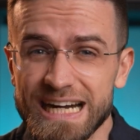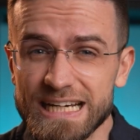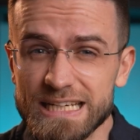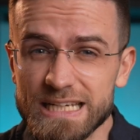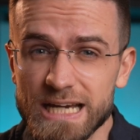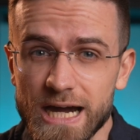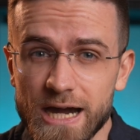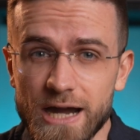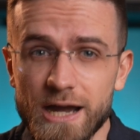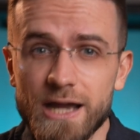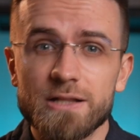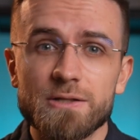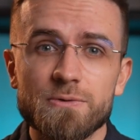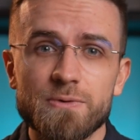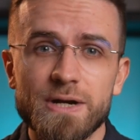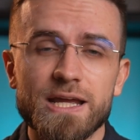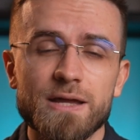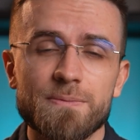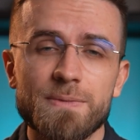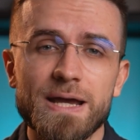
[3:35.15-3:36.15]
I highly
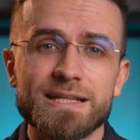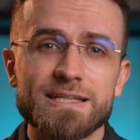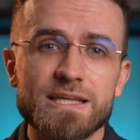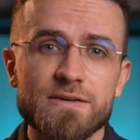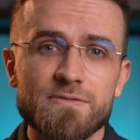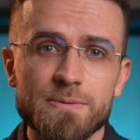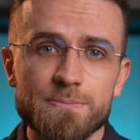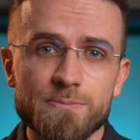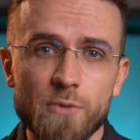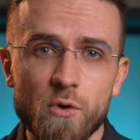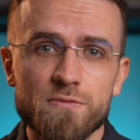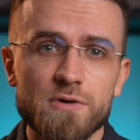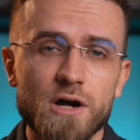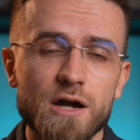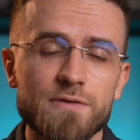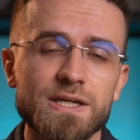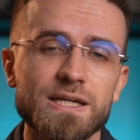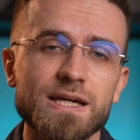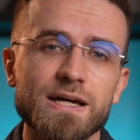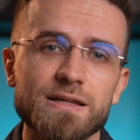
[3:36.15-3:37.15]
recommend giving
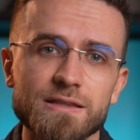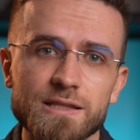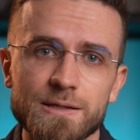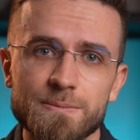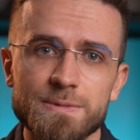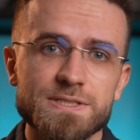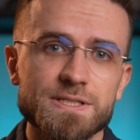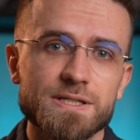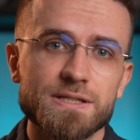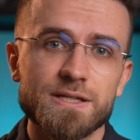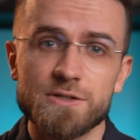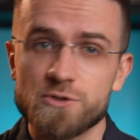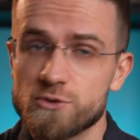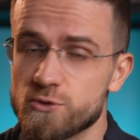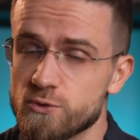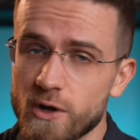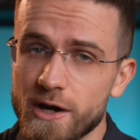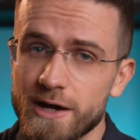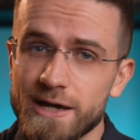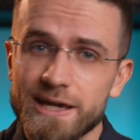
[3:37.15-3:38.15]
Movavi Unlimited a
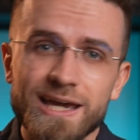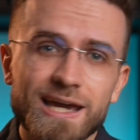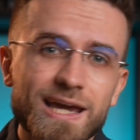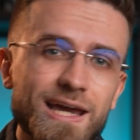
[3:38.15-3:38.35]
try.